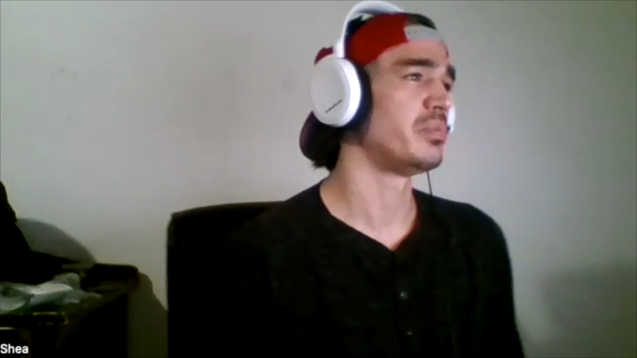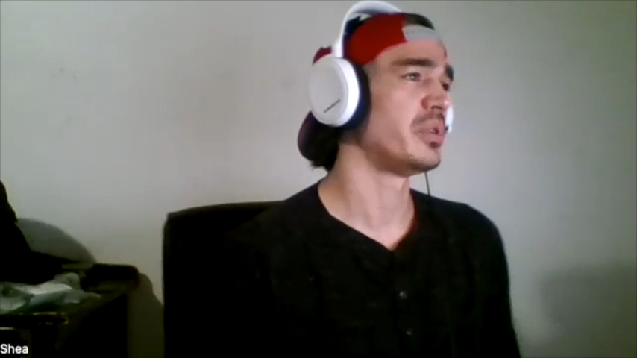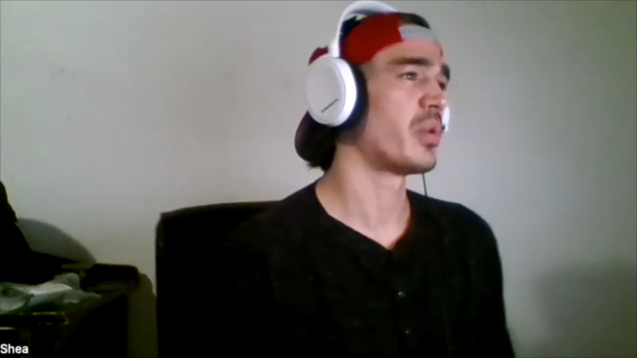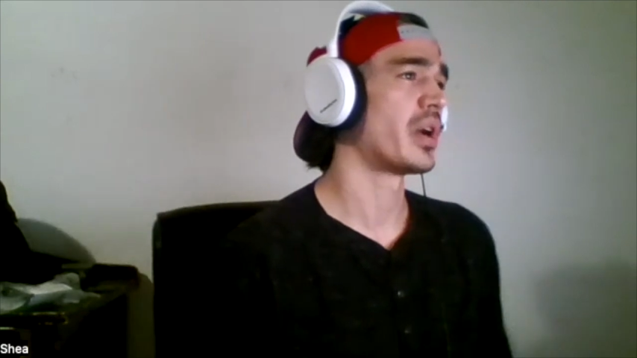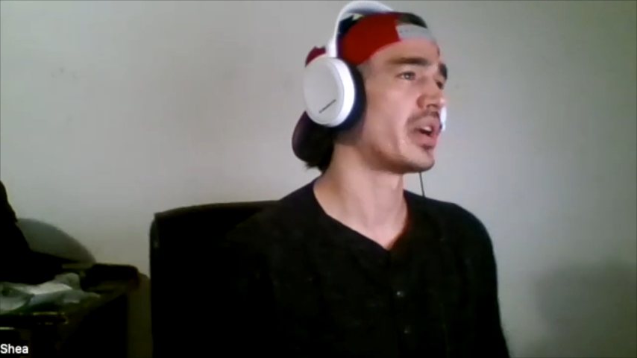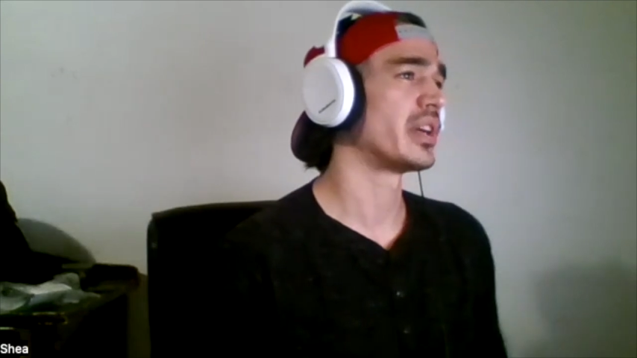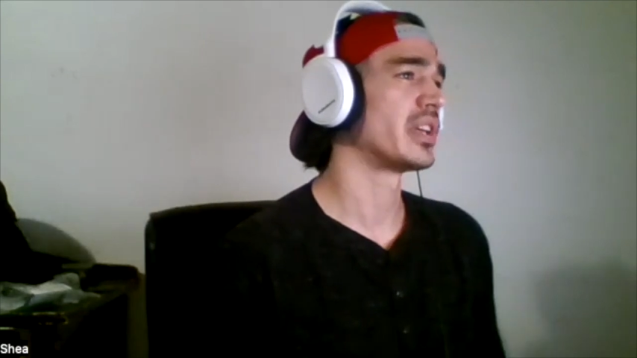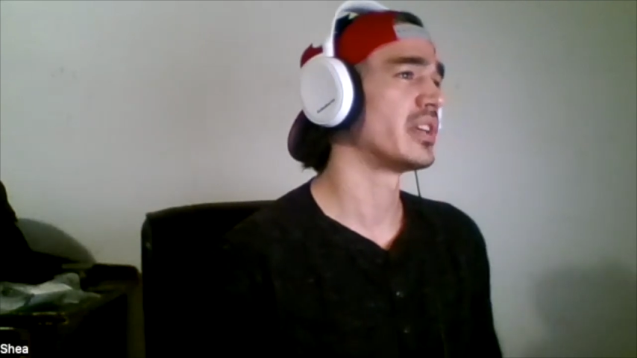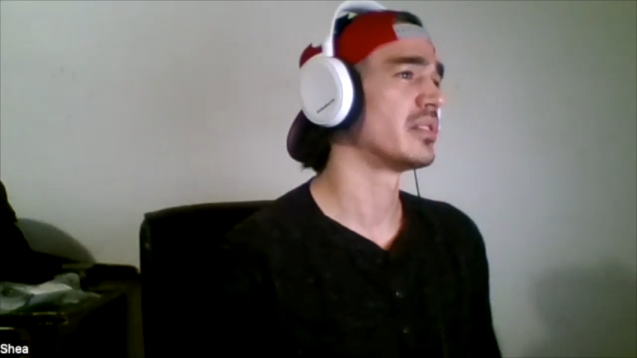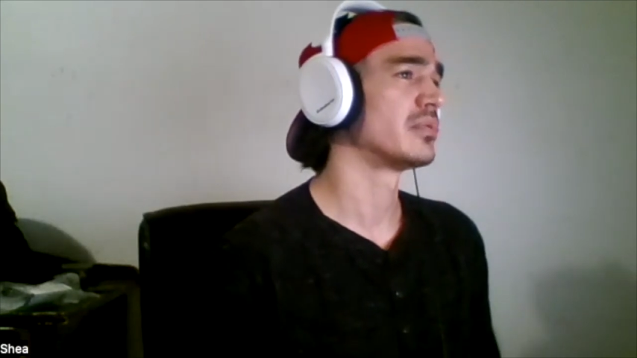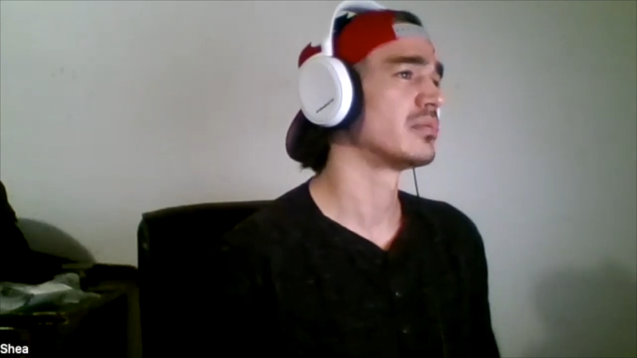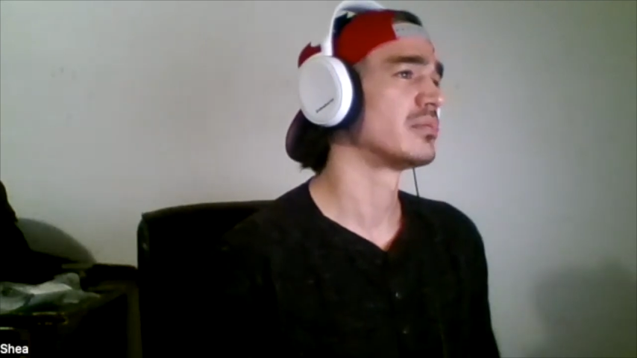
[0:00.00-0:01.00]
be wearing
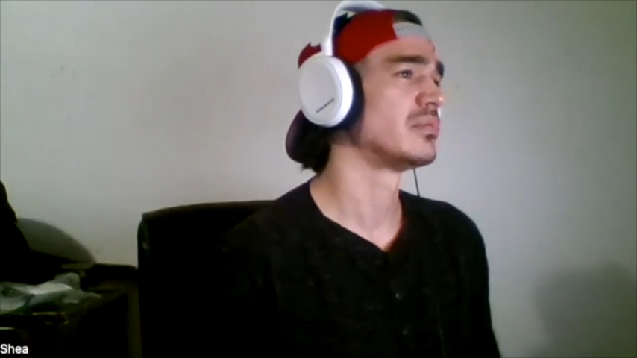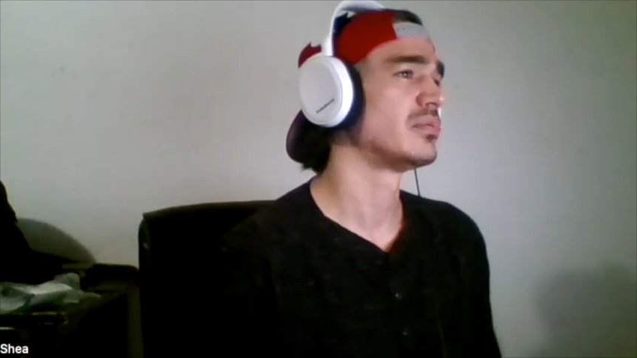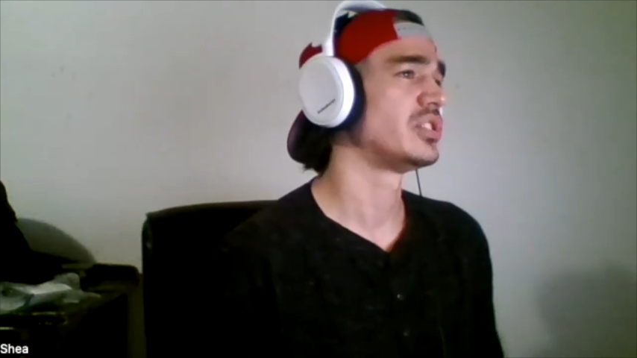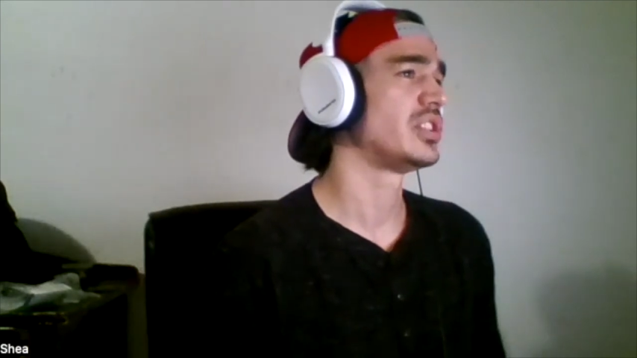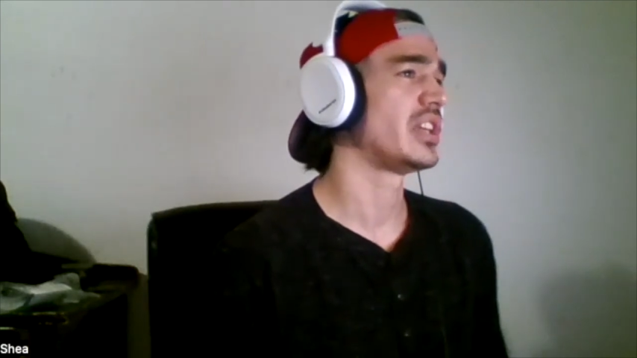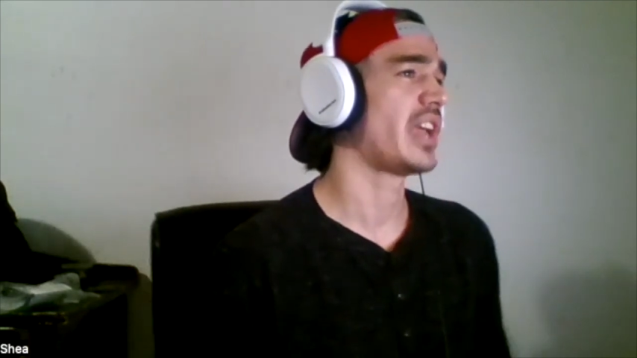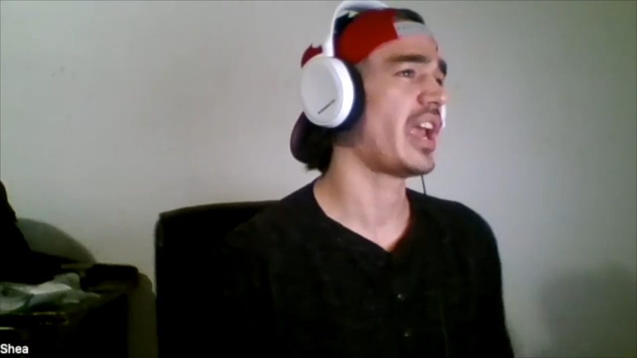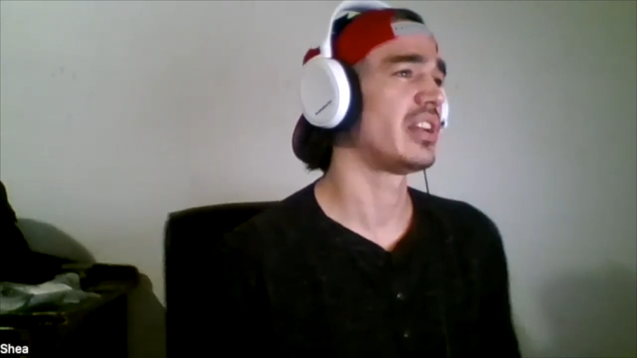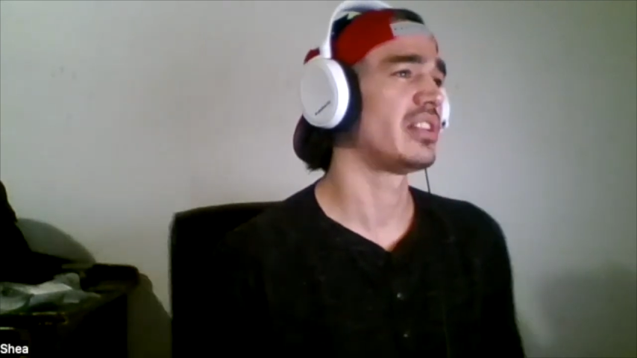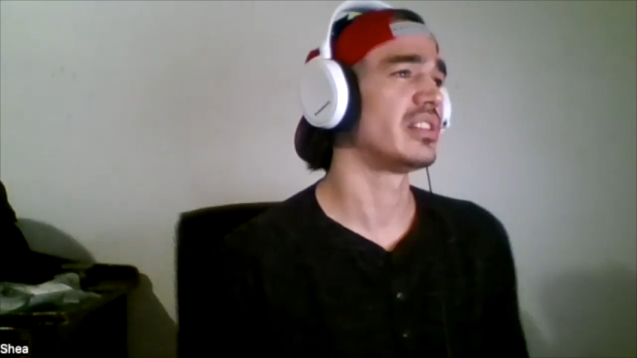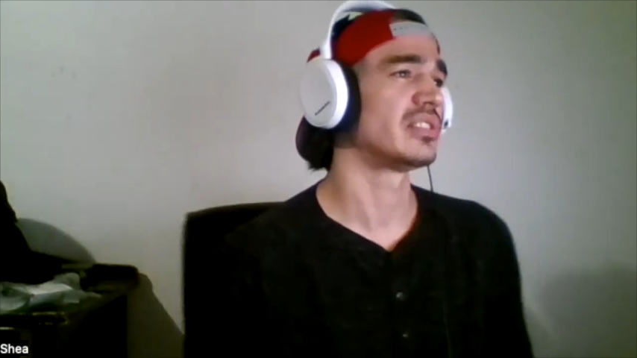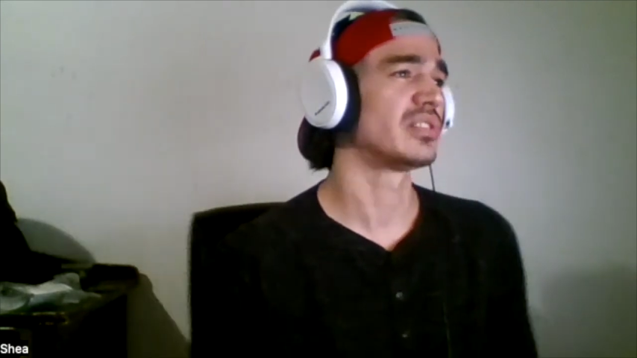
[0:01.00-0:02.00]
it. She
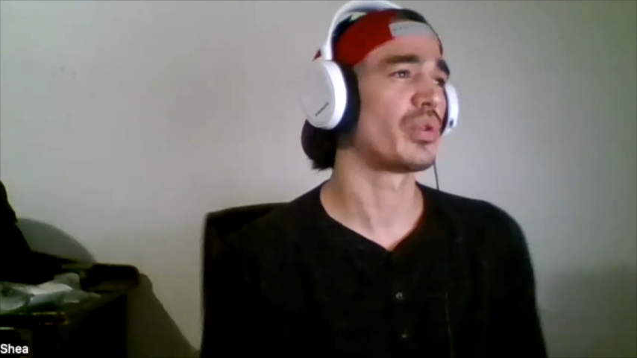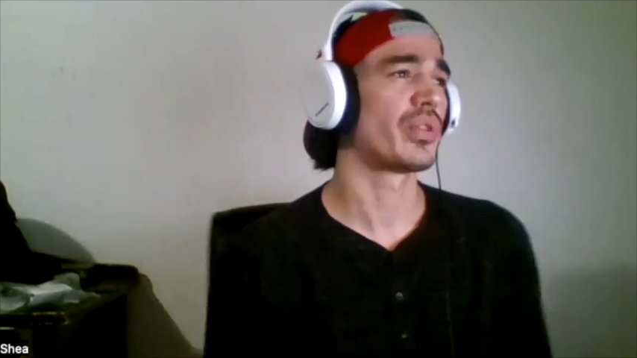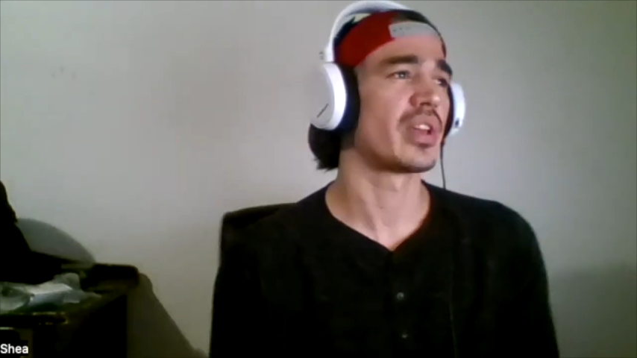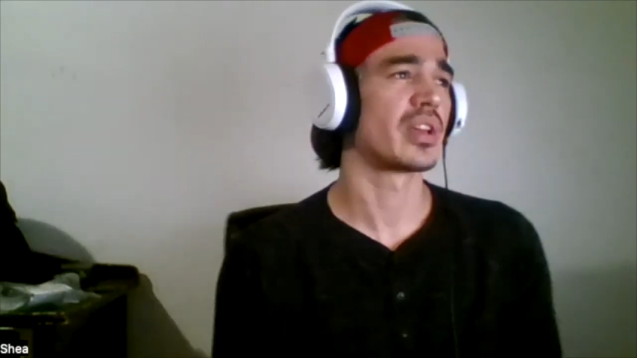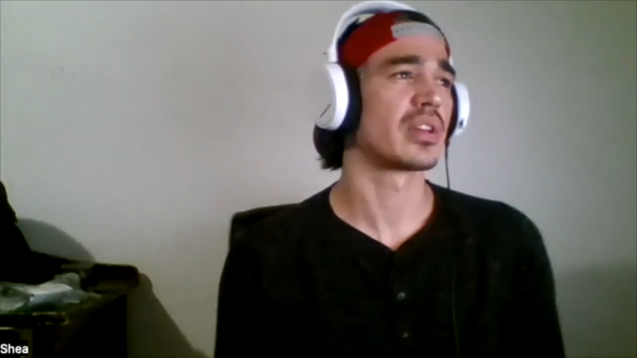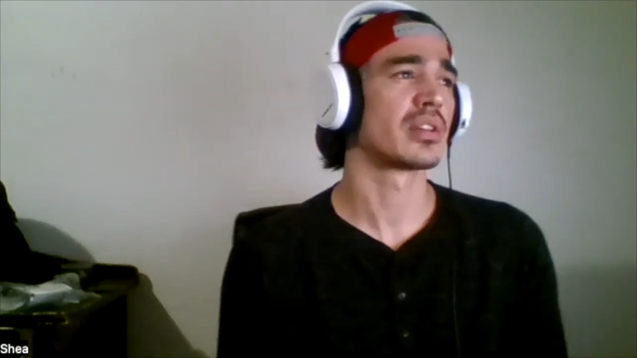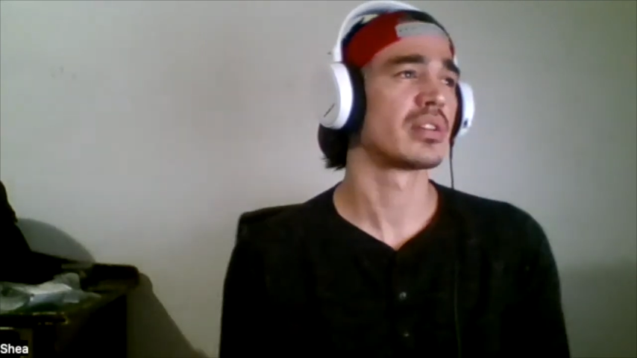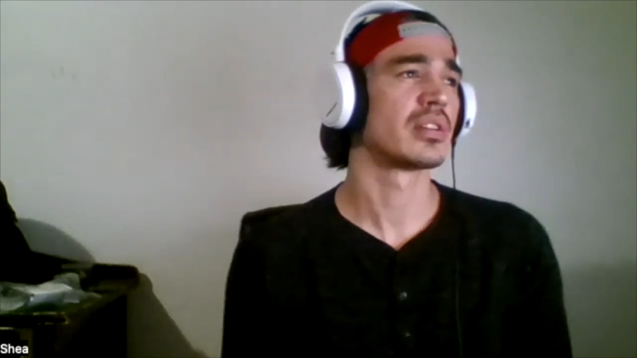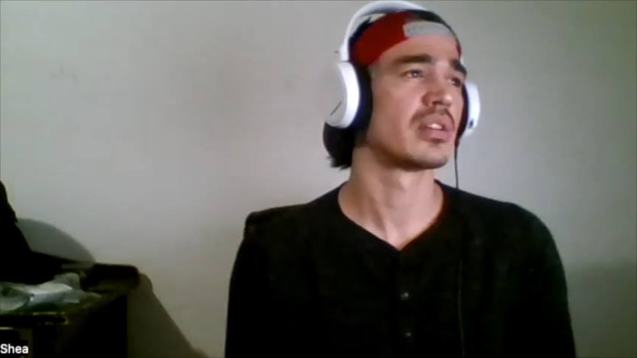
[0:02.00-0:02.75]
hated this old thing.